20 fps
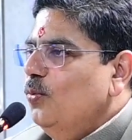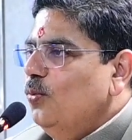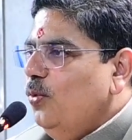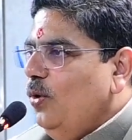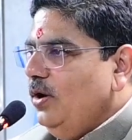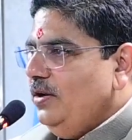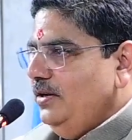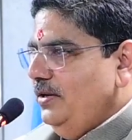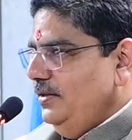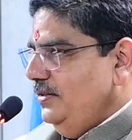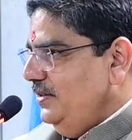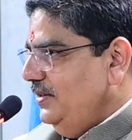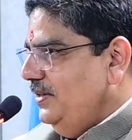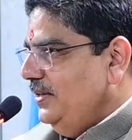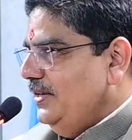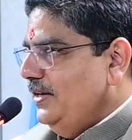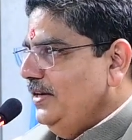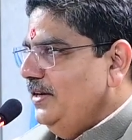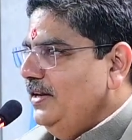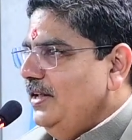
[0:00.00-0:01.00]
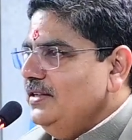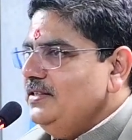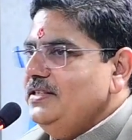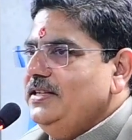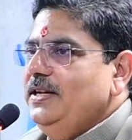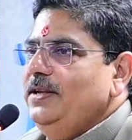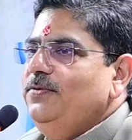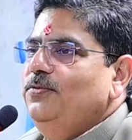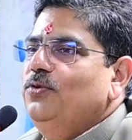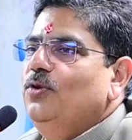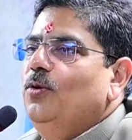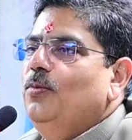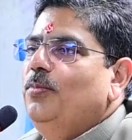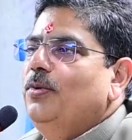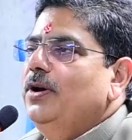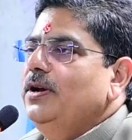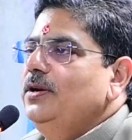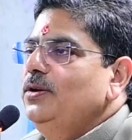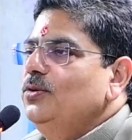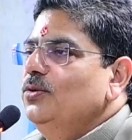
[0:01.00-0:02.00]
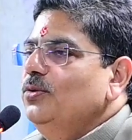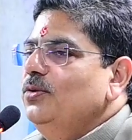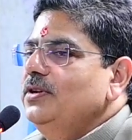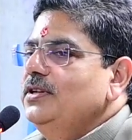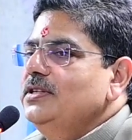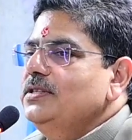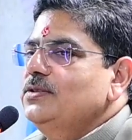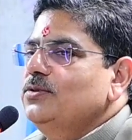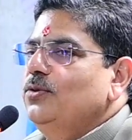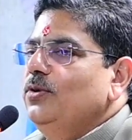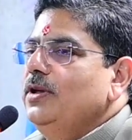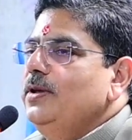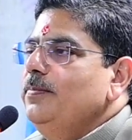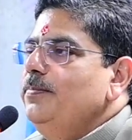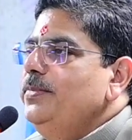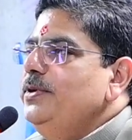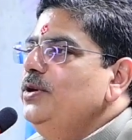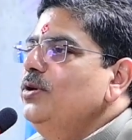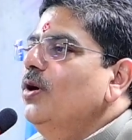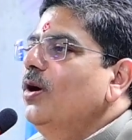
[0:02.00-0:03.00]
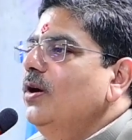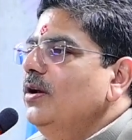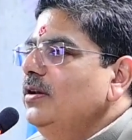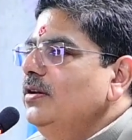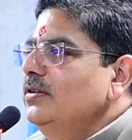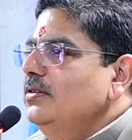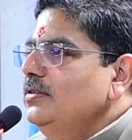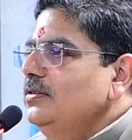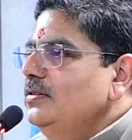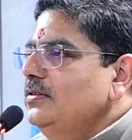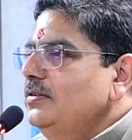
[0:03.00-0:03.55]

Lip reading: what Industry 4.0 is going beyond.